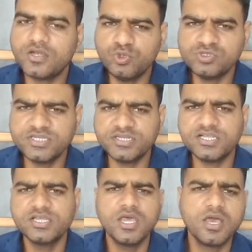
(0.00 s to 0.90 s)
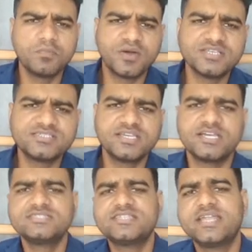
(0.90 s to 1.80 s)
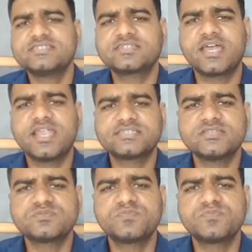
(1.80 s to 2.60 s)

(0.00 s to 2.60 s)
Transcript: two signals. First signal, that is connections